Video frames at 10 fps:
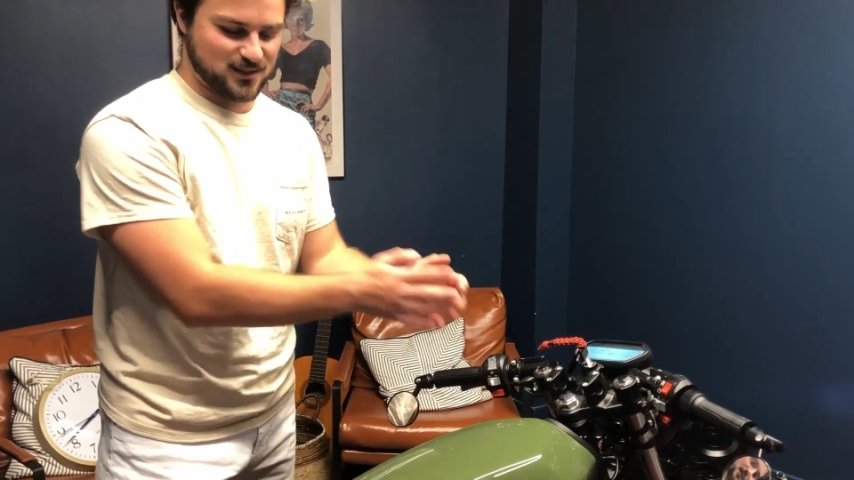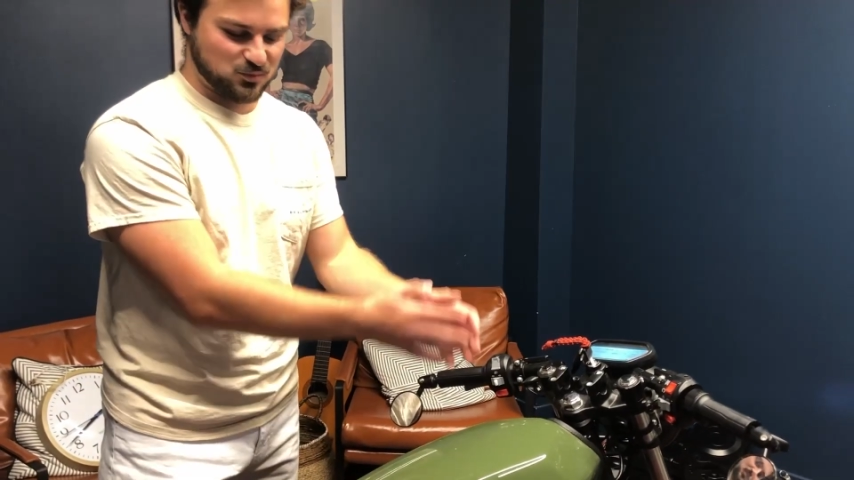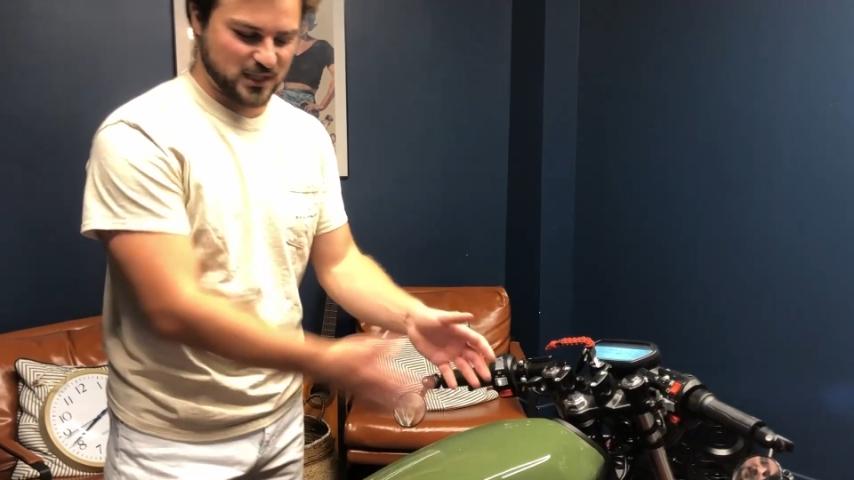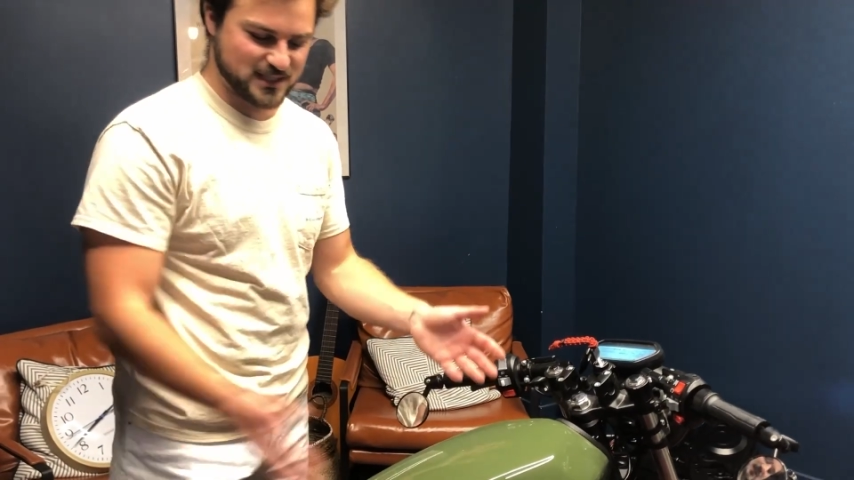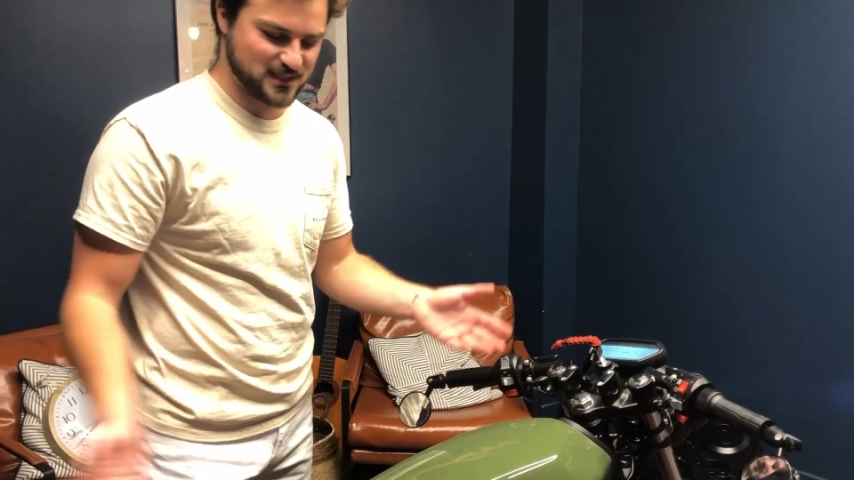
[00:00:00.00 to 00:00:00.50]

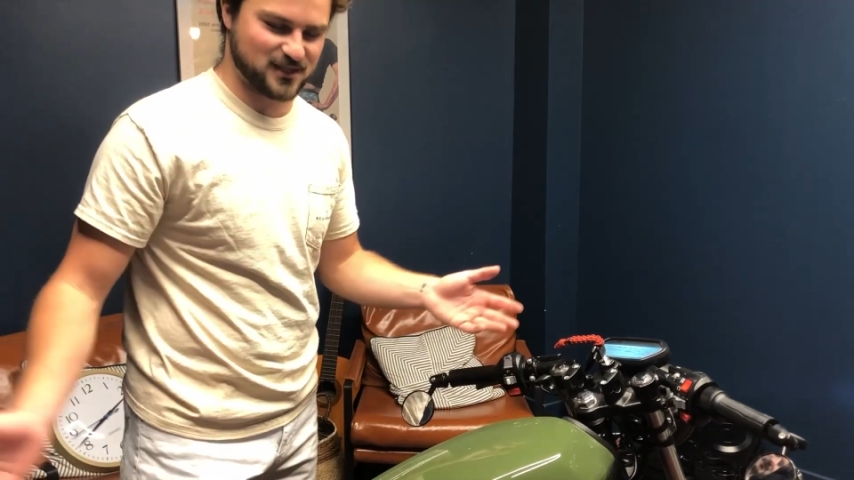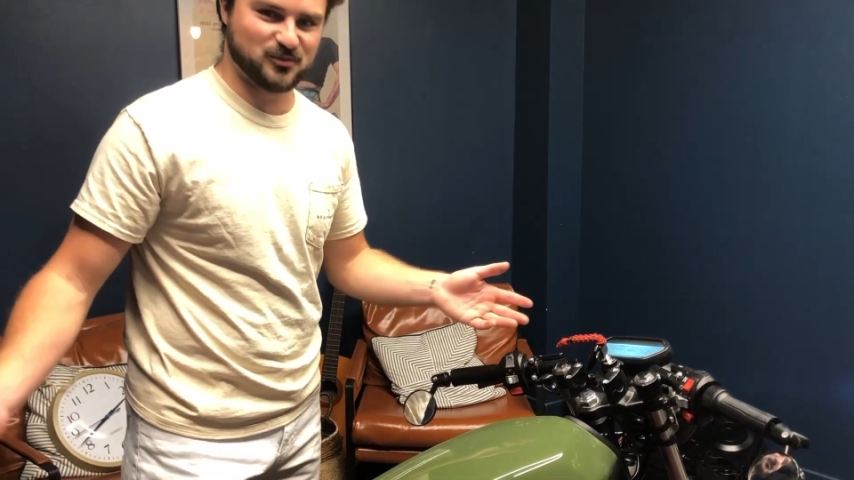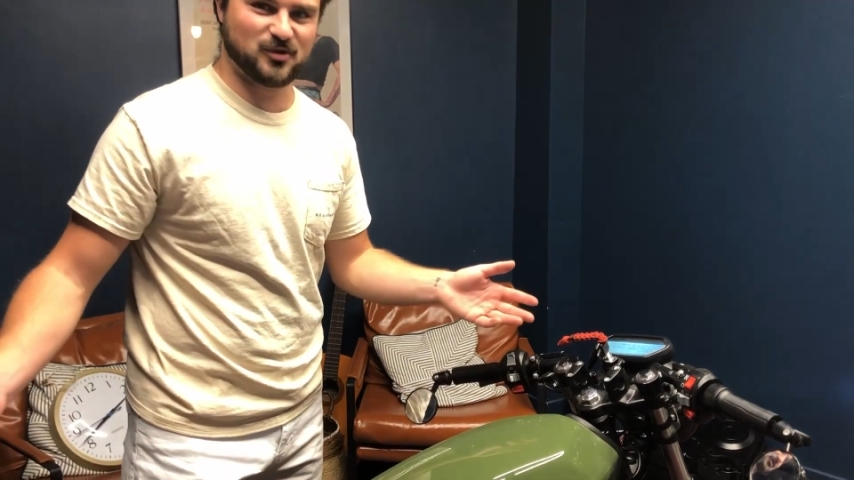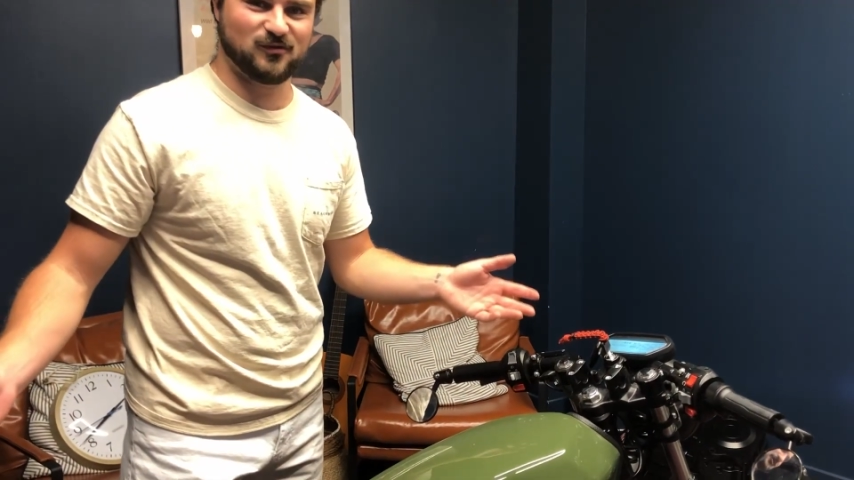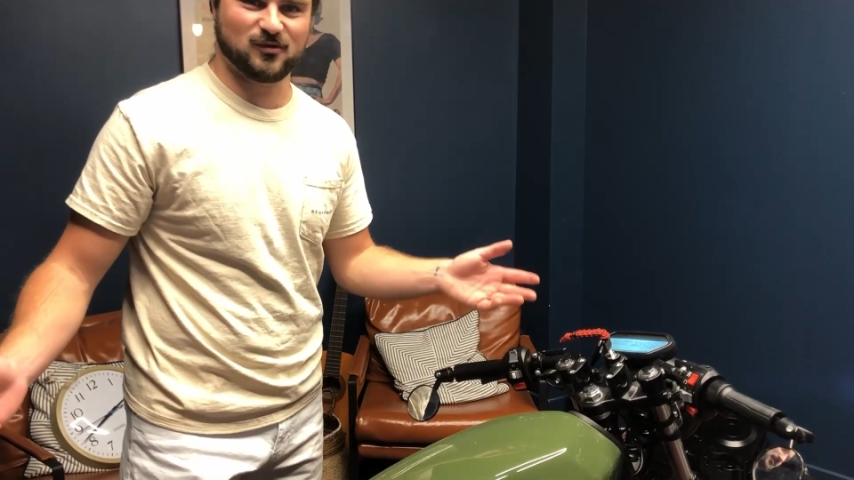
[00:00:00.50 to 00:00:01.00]
completes the
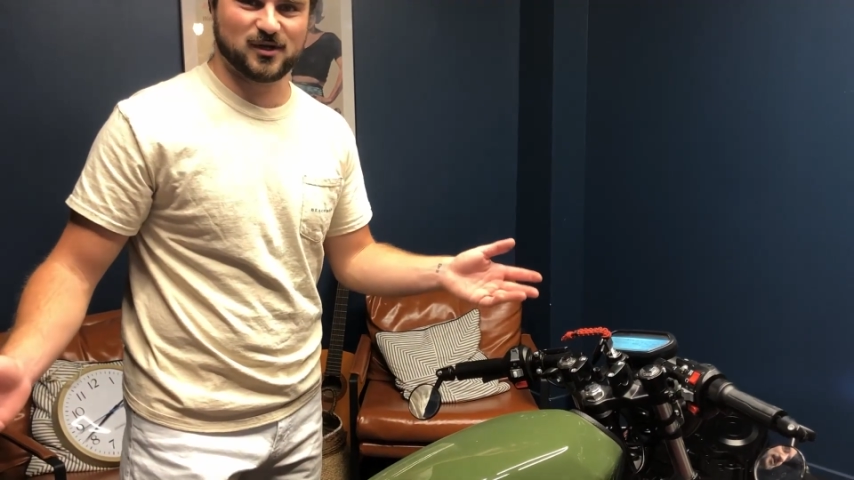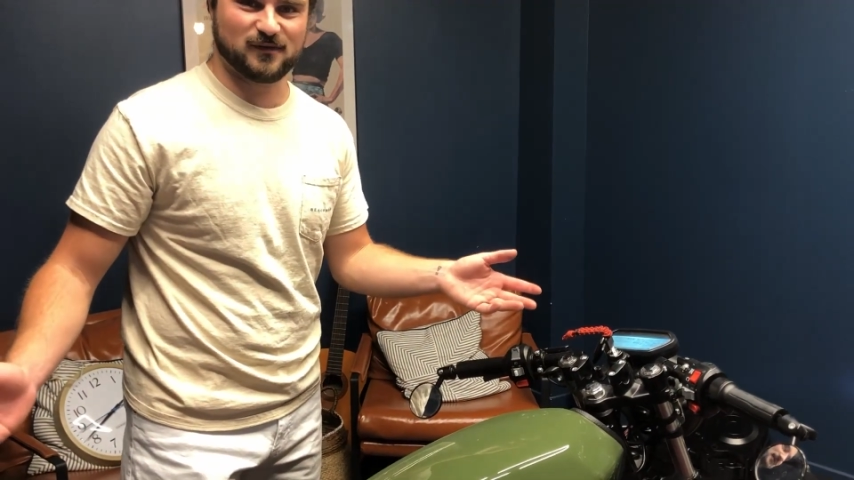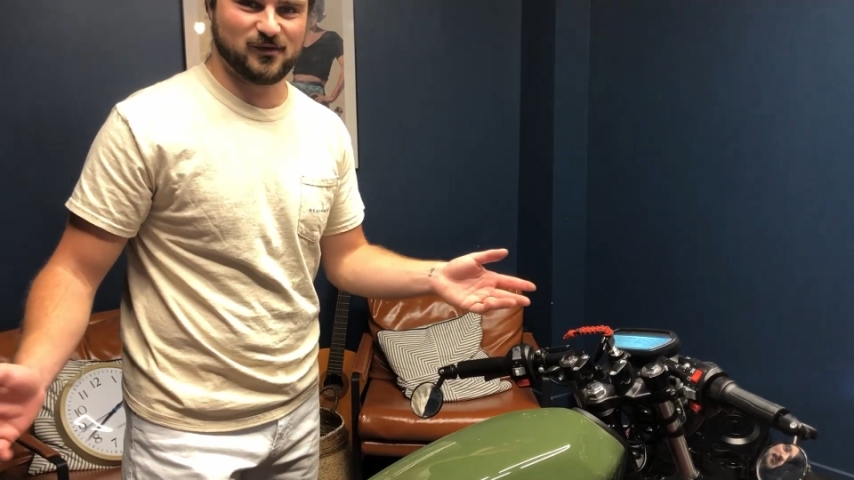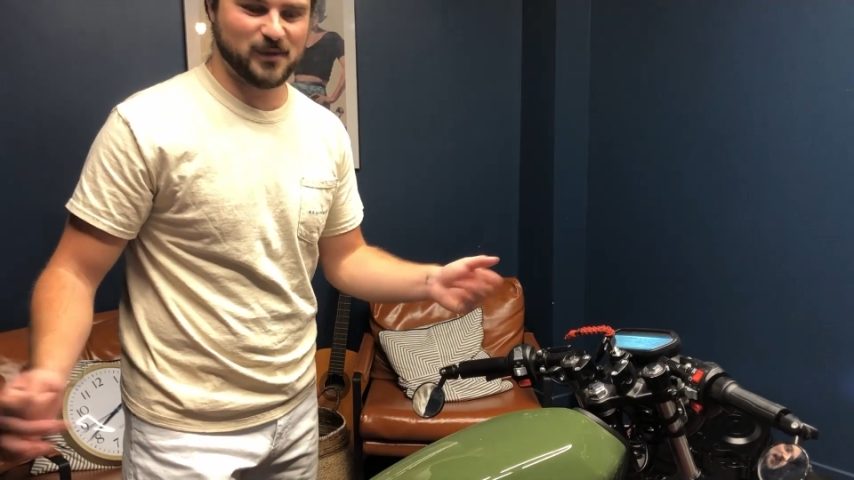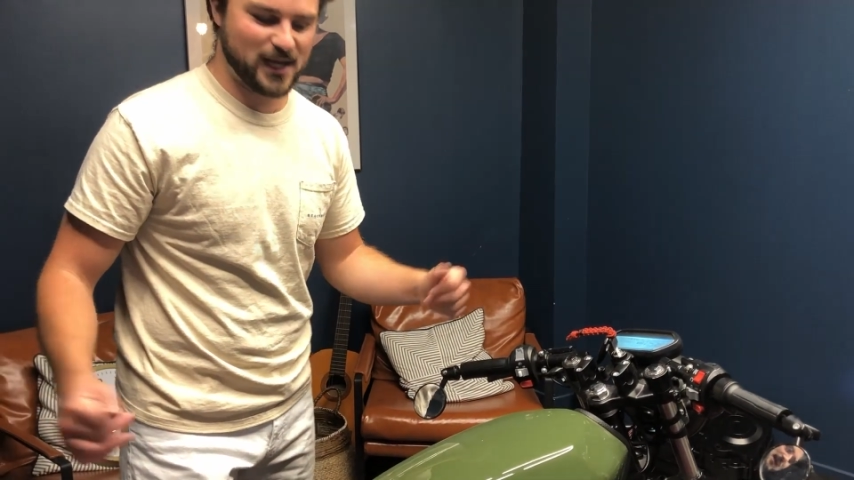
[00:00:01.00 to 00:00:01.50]
beautiful look
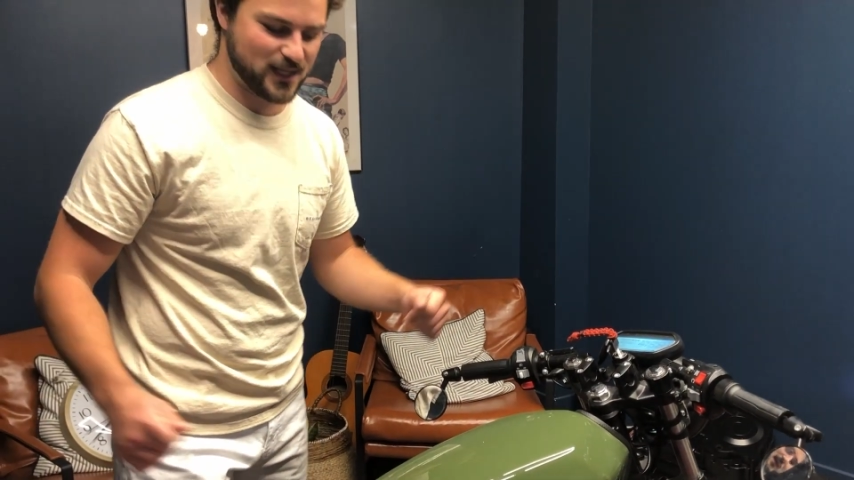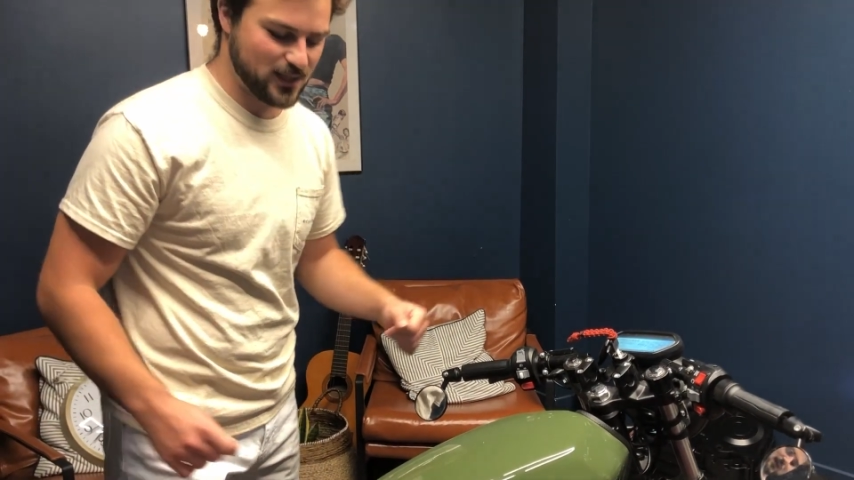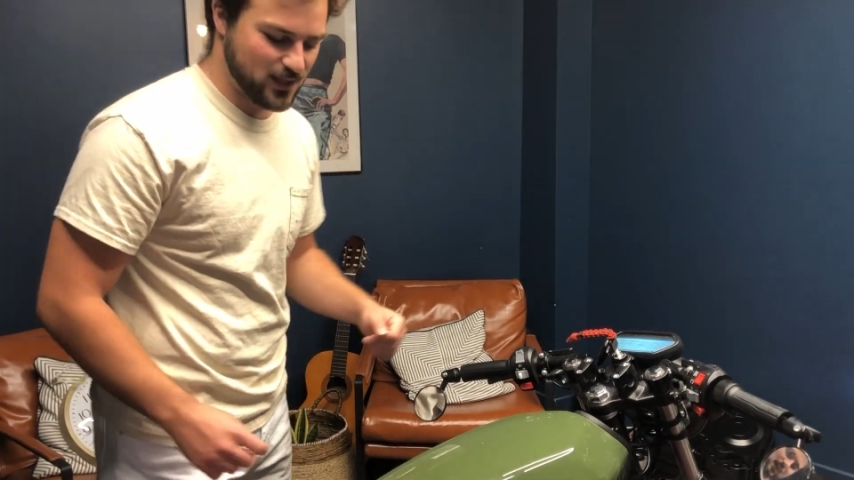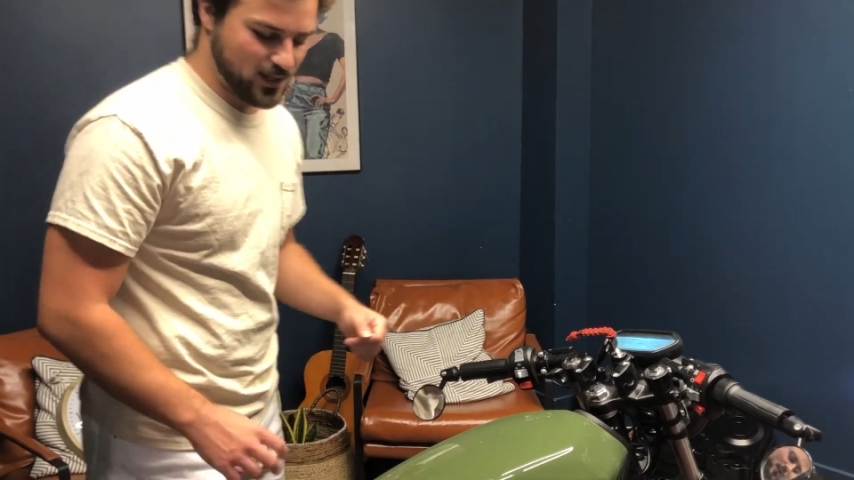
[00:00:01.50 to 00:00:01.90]
of the bike.